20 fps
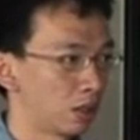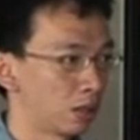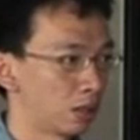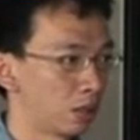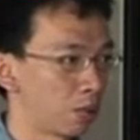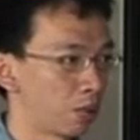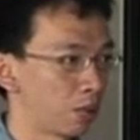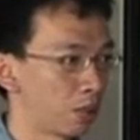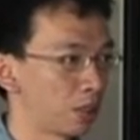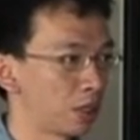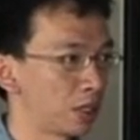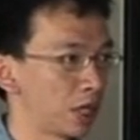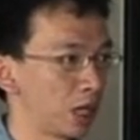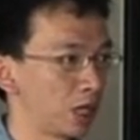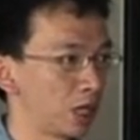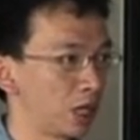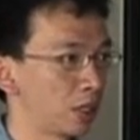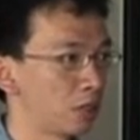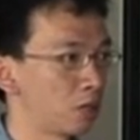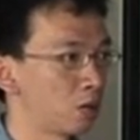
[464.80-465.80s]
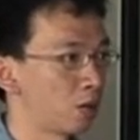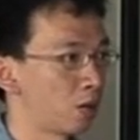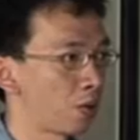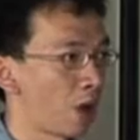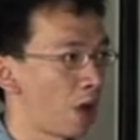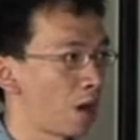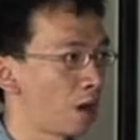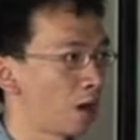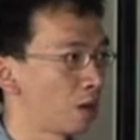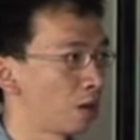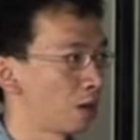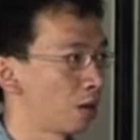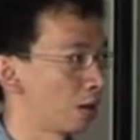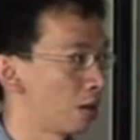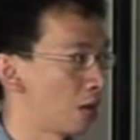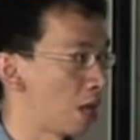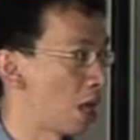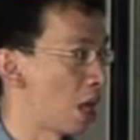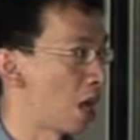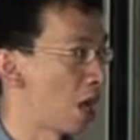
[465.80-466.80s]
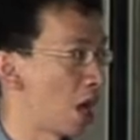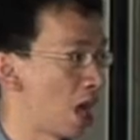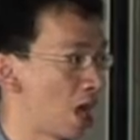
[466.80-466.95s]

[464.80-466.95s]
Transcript: the project need to run there